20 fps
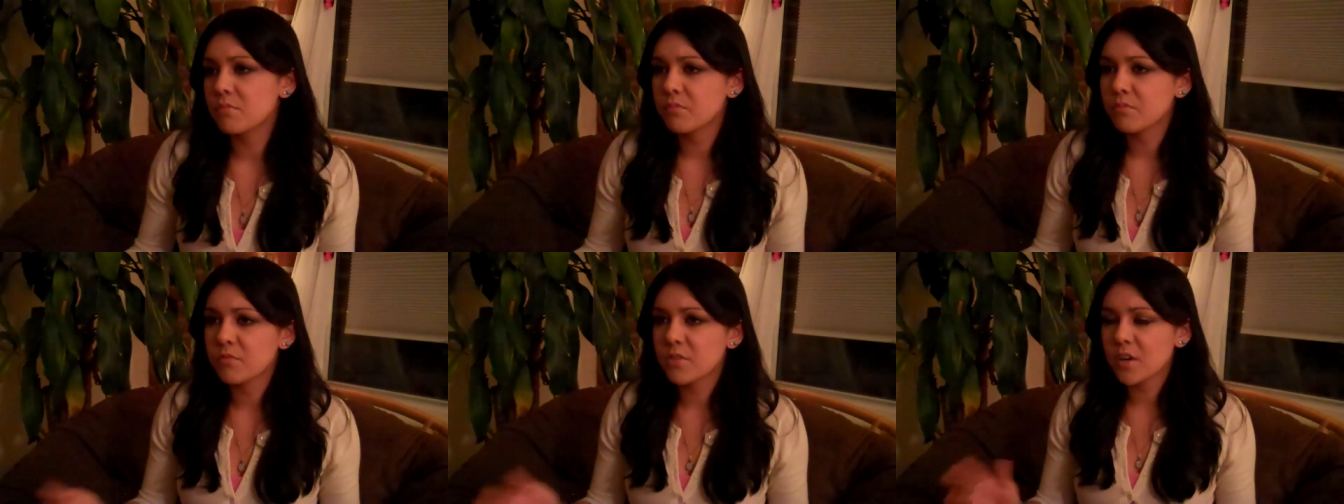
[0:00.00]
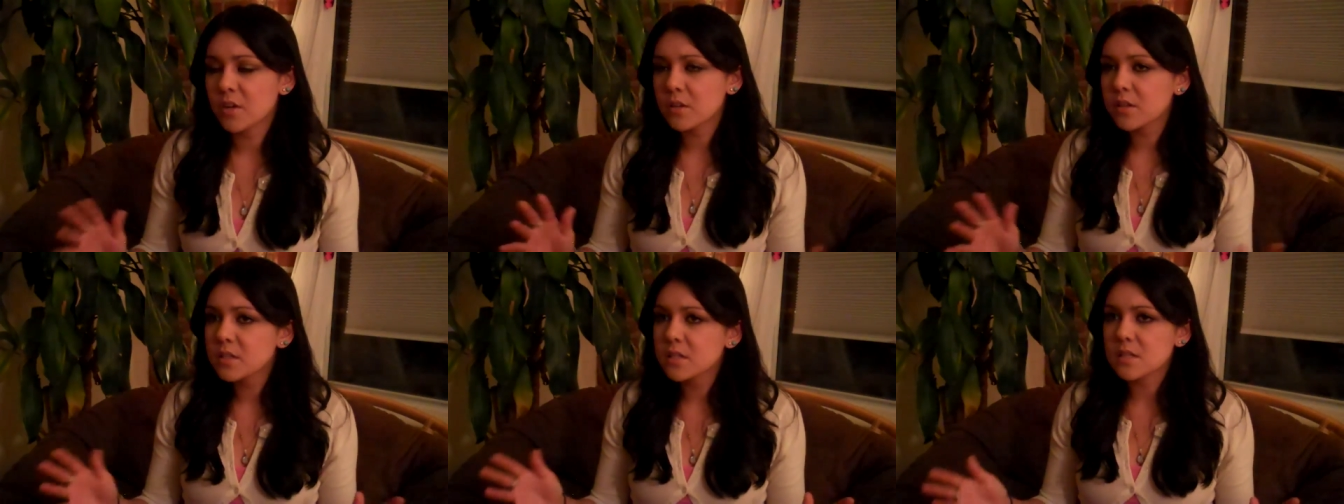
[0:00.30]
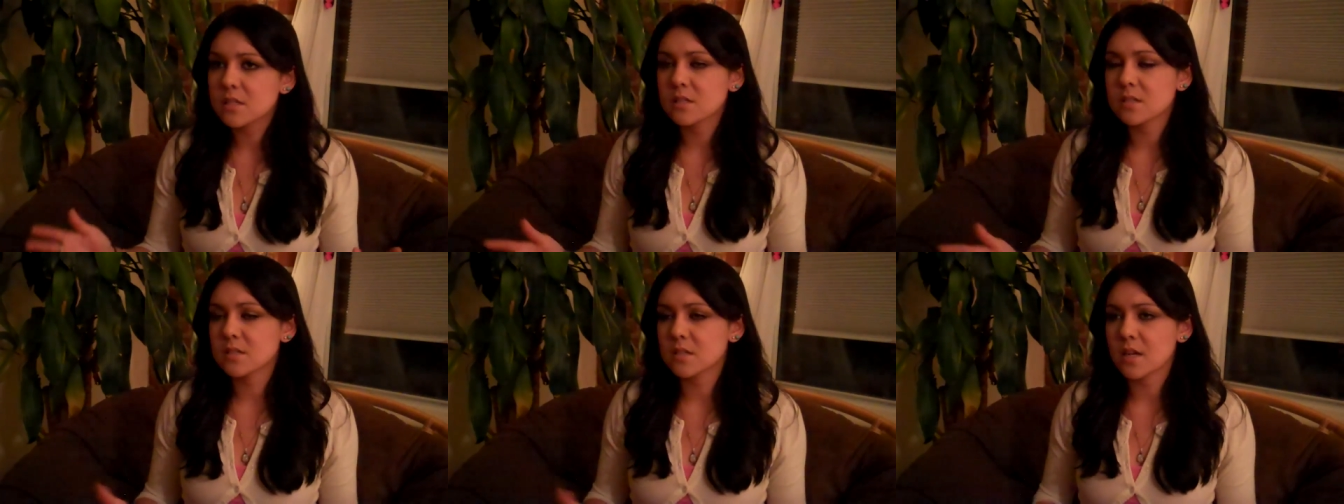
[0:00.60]
fairly
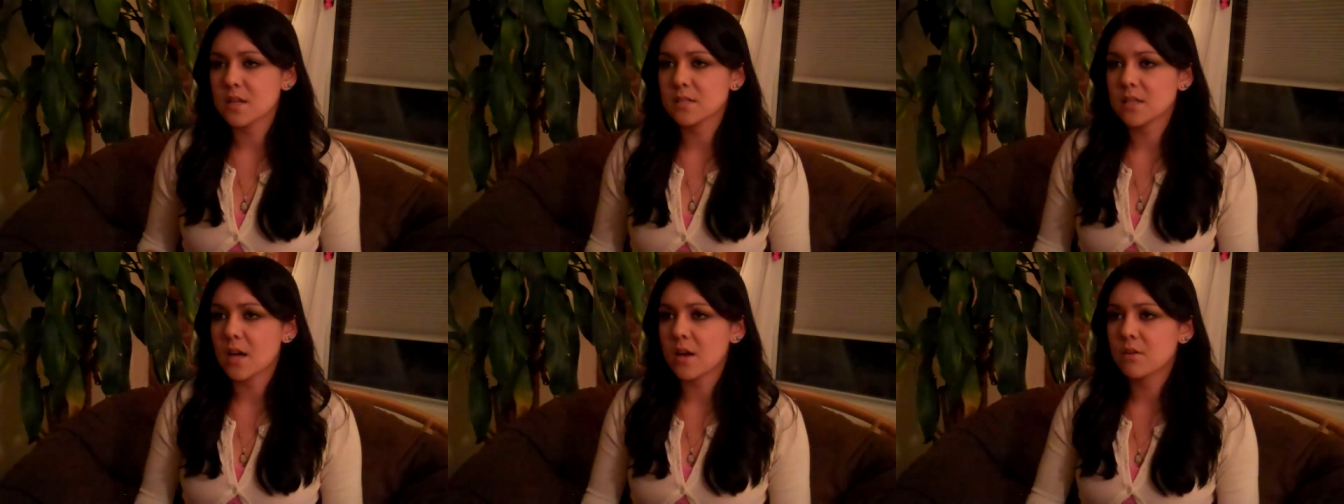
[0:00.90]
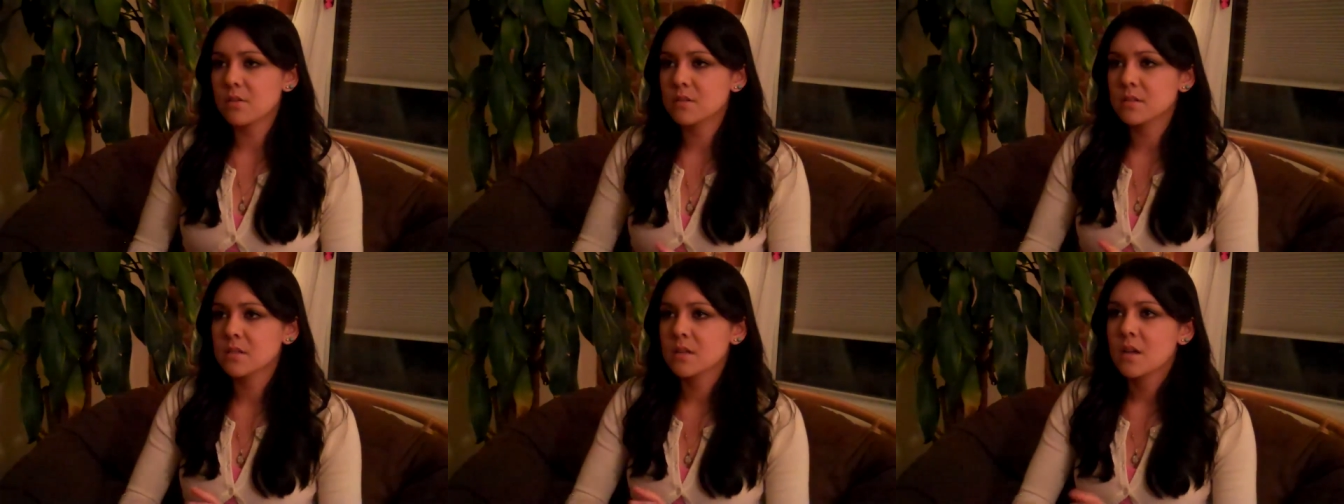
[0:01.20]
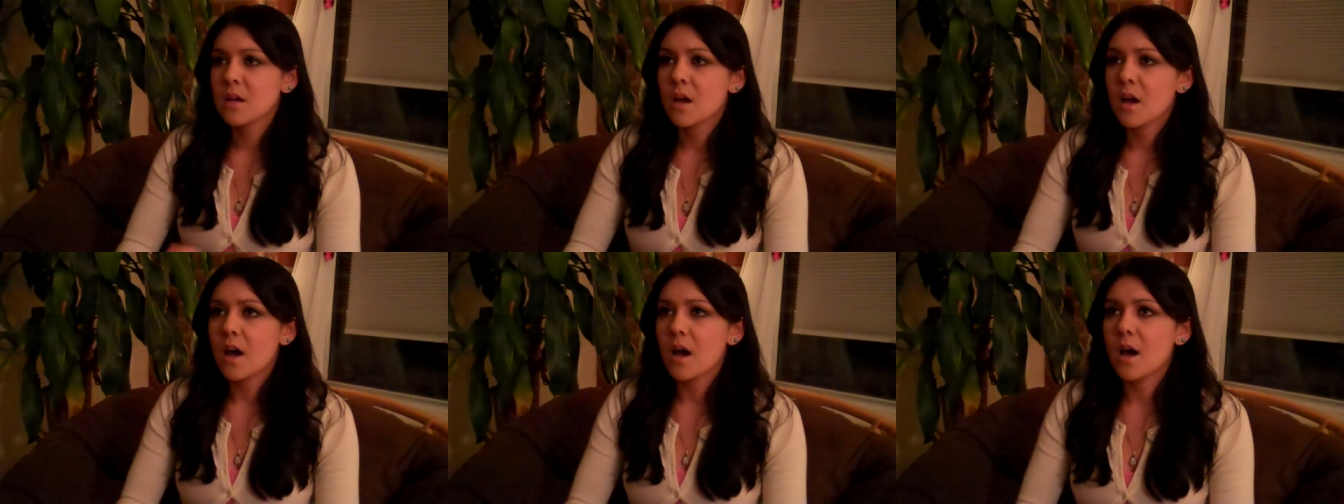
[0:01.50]
decent sized house,
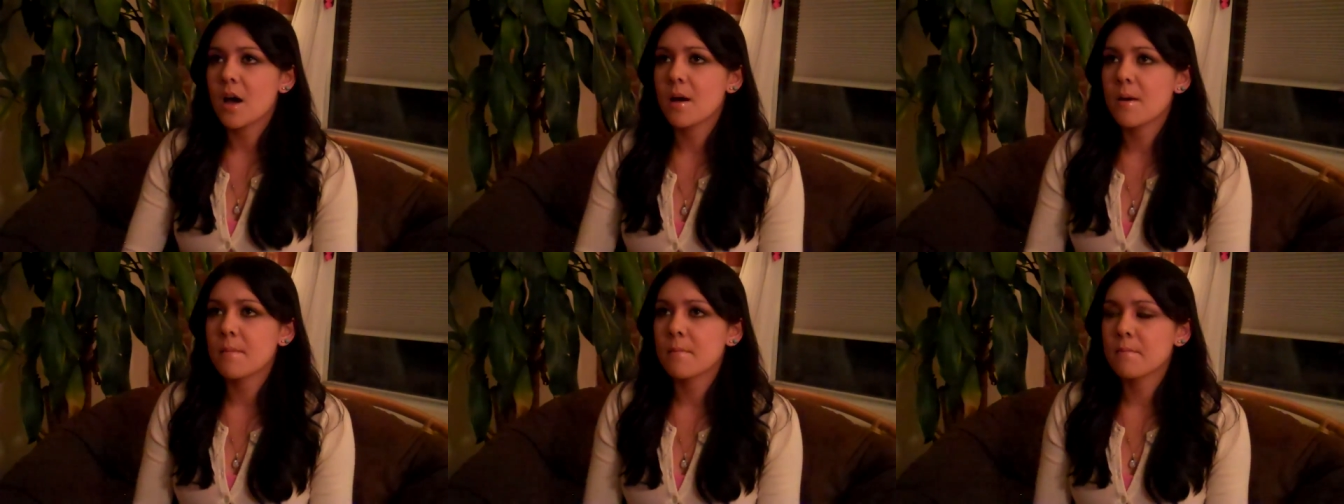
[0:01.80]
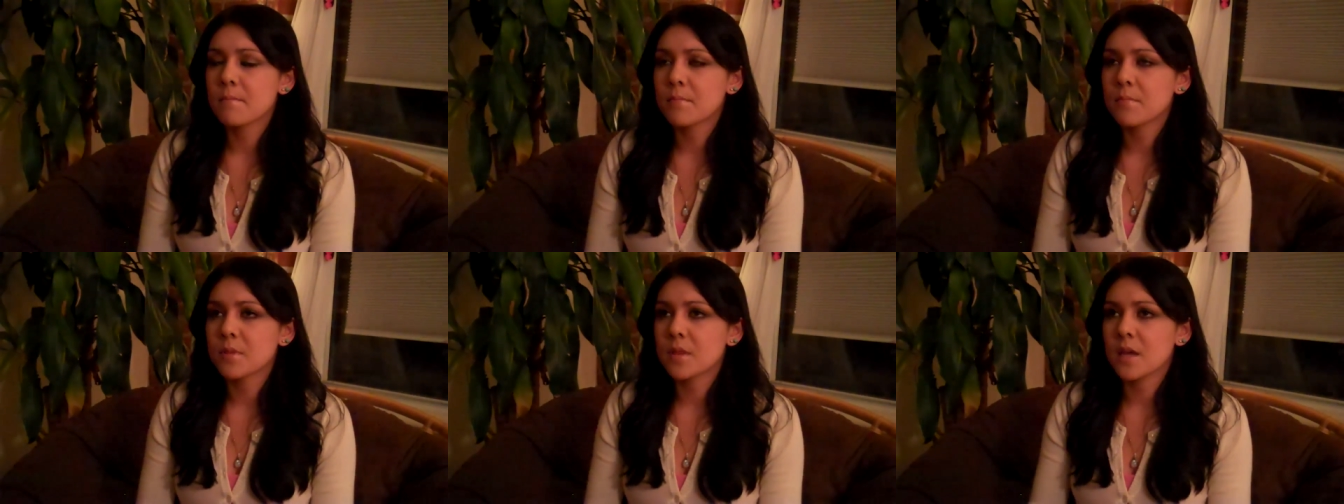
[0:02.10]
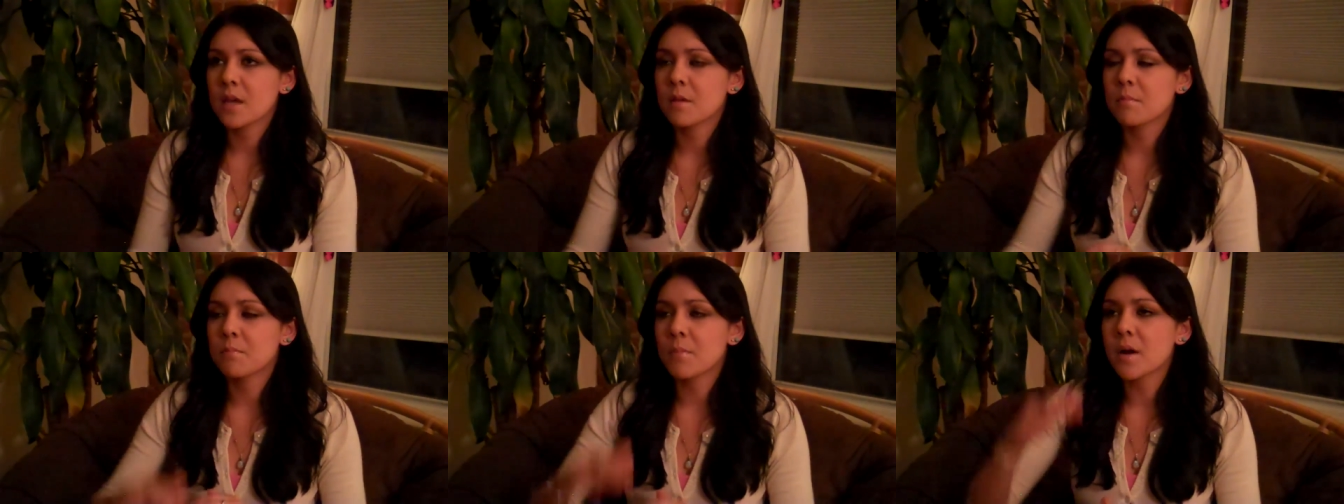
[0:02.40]
but
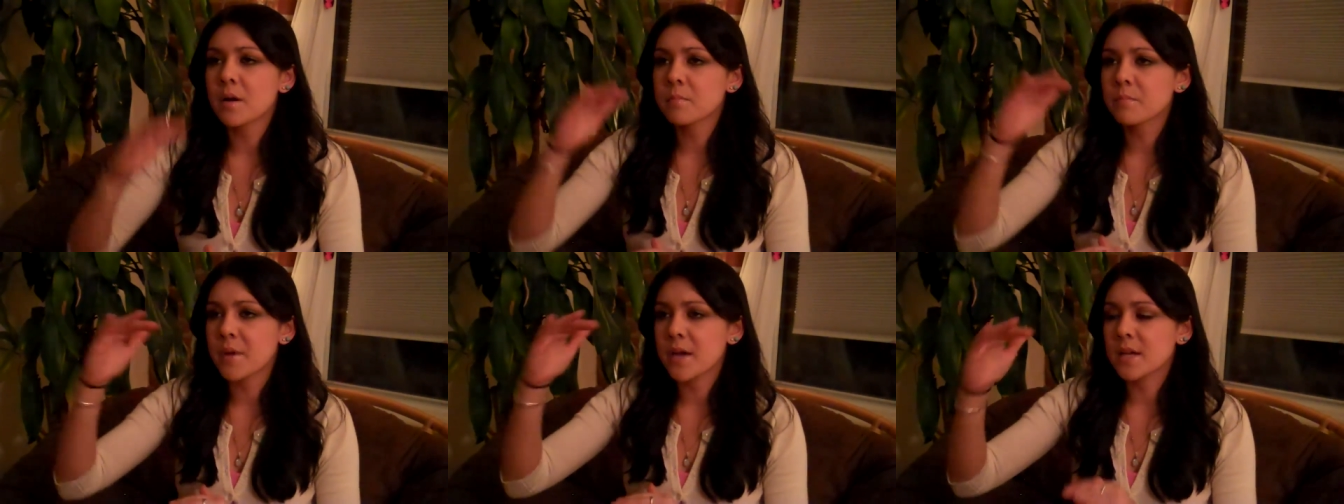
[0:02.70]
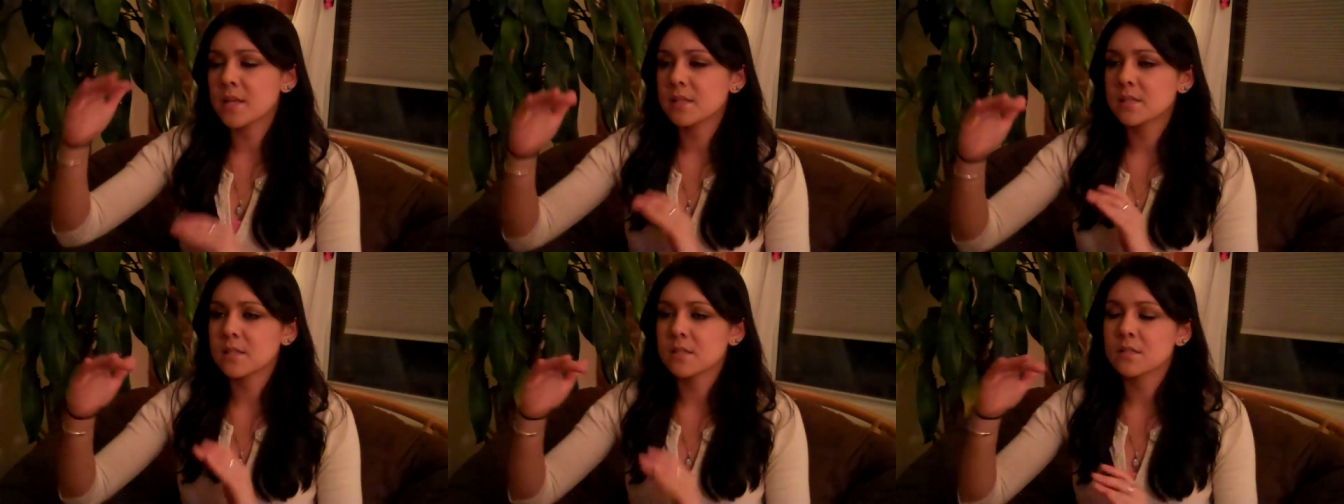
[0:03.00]
they had bunk beds,